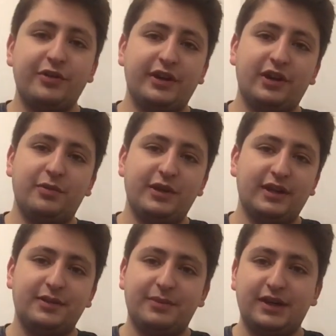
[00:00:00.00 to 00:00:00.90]
they'd all be
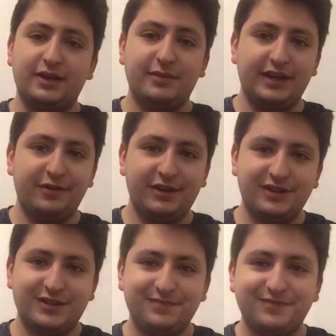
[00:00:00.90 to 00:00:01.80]
at the bottom
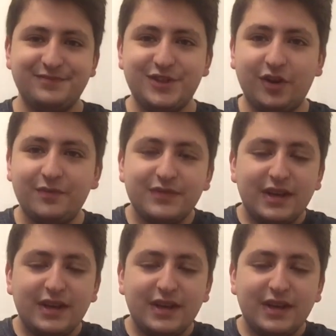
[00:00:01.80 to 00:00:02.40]
anyways. So,